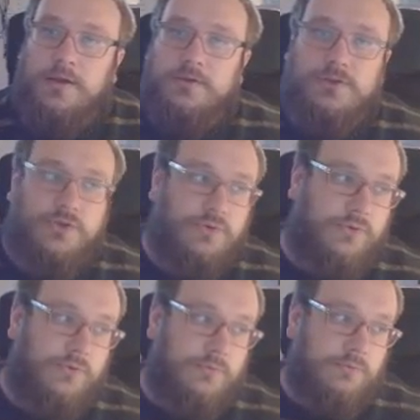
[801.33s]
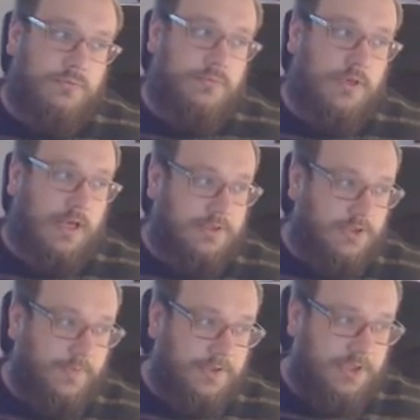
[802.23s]
do
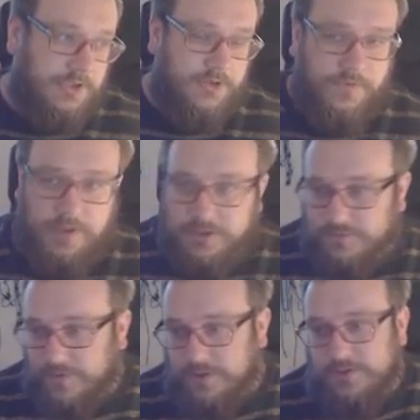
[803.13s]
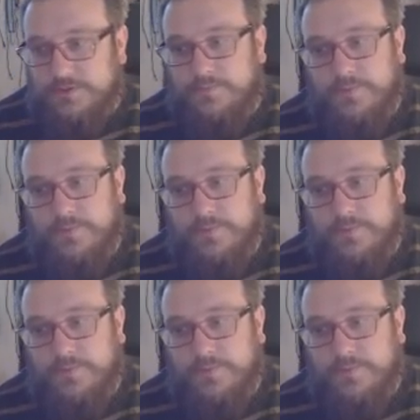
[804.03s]
customization of the interface.